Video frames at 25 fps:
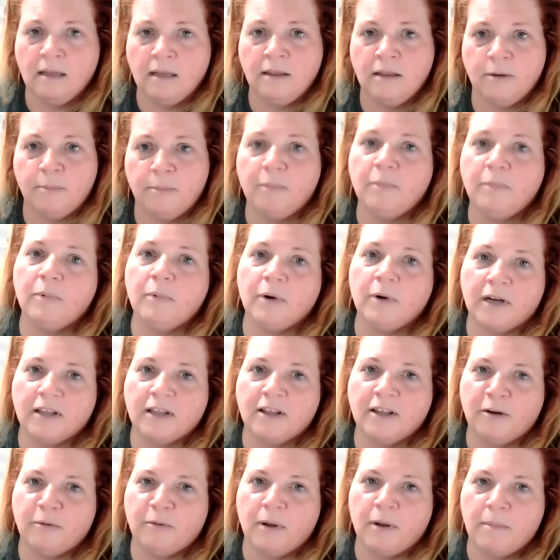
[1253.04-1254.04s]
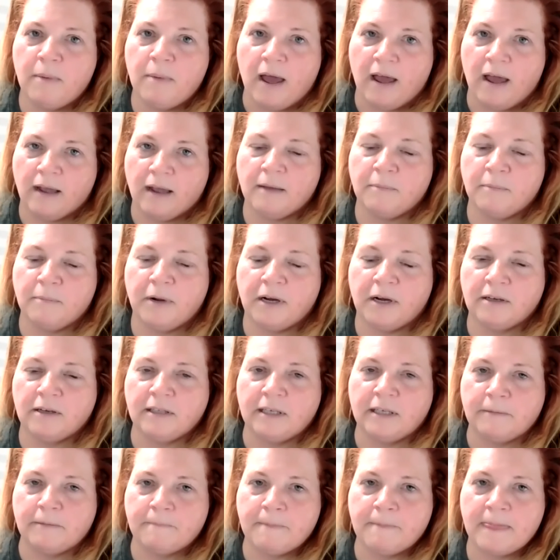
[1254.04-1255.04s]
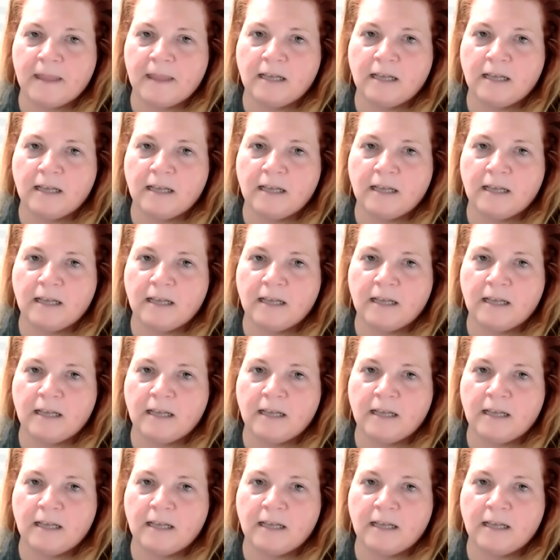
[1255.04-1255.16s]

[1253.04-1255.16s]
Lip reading: they're working their way back, apparently.